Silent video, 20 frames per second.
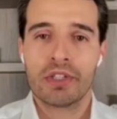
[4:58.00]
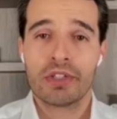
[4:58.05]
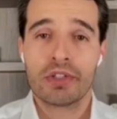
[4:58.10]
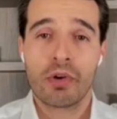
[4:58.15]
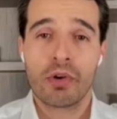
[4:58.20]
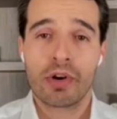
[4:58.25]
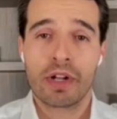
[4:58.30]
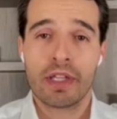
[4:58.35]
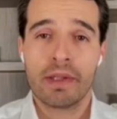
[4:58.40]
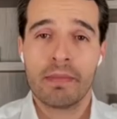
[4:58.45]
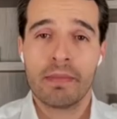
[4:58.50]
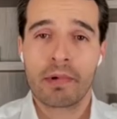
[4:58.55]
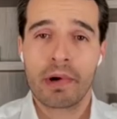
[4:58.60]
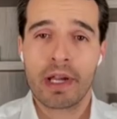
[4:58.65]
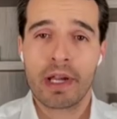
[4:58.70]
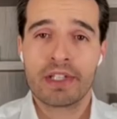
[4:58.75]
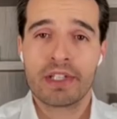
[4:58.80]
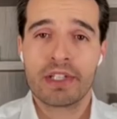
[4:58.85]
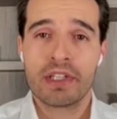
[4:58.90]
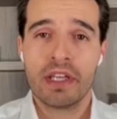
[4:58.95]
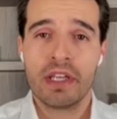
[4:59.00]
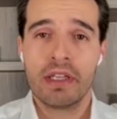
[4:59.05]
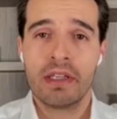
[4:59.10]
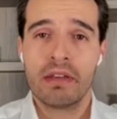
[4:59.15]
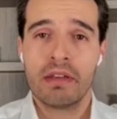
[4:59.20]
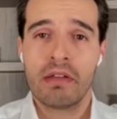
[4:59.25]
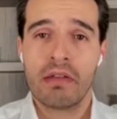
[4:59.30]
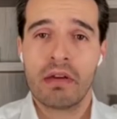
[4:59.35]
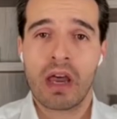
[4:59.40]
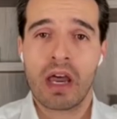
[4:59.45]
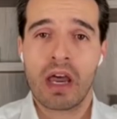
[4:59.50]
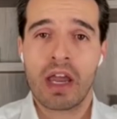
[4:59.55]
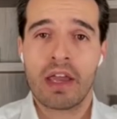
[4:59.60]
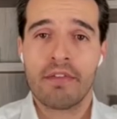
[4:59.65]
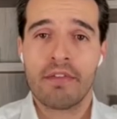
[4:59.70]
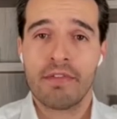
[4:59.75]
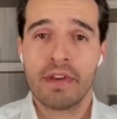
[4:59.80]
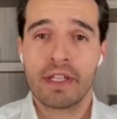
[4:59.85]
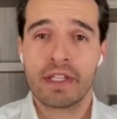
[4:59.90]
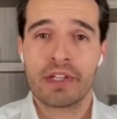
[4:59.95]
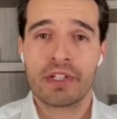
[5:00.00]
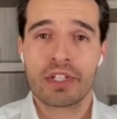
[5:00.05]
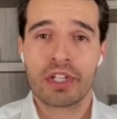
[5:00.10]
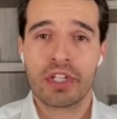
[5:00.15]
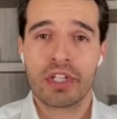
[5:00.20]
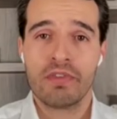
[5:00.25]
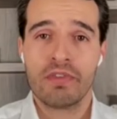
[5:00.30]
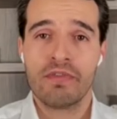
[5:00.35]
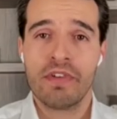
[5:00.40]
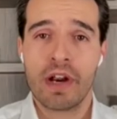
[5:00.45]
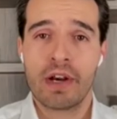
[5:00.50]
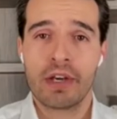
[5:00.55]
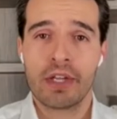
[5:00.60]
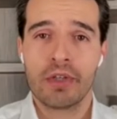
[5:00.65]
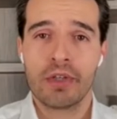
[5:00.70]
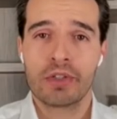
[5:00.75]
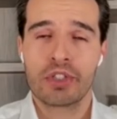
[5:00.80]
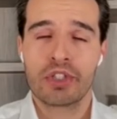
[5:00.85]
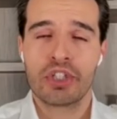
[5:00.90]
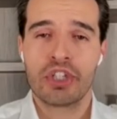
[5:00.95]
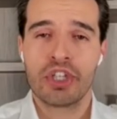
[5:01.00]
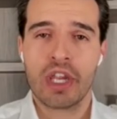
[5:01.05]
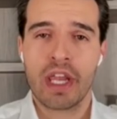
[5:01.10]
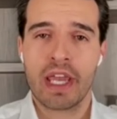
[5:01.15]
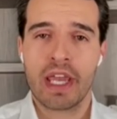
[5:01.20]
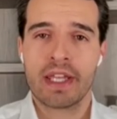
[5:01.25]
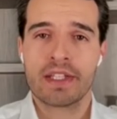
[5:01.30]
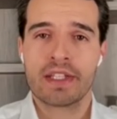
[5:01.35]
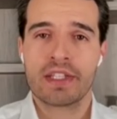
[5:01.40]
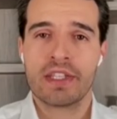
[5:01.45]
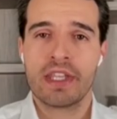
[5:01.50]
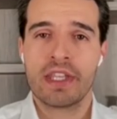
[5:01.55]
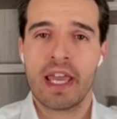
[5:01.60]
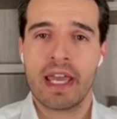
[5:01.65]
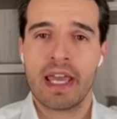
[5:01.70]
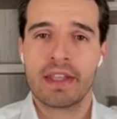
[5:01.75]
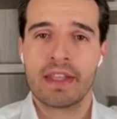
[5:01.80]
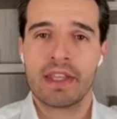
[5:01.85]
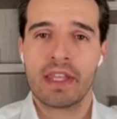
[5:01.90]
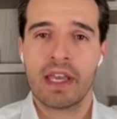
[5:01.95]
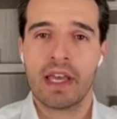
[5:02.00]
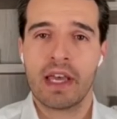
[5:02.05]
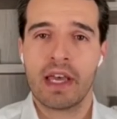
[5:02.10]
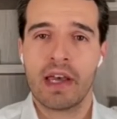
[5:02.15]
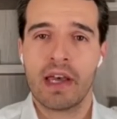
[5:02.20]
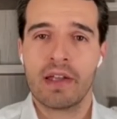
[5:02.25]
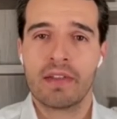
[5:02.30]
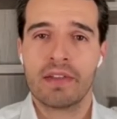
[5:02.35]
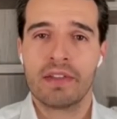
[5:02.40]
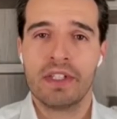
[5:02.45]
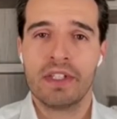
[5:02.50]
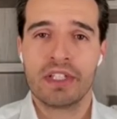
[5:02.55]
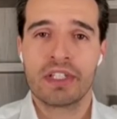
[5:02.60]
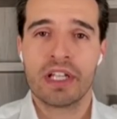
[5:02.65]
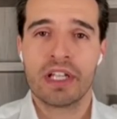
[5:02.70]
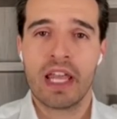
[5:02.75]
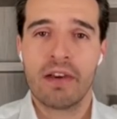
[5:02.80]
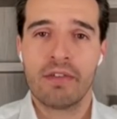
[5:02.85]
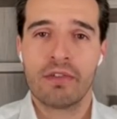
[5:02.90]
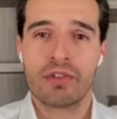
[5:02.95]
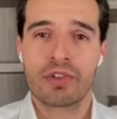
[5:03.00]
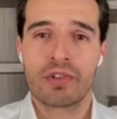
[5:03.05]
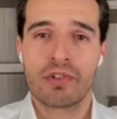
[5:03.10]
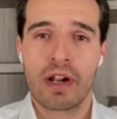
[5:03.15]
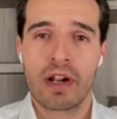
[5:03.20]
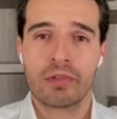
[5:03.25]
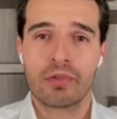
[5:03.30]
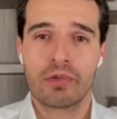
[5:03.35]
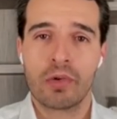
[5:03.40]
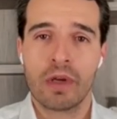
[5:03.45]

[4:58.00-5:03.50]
is already priced in. I think there's a very good chance that these levels around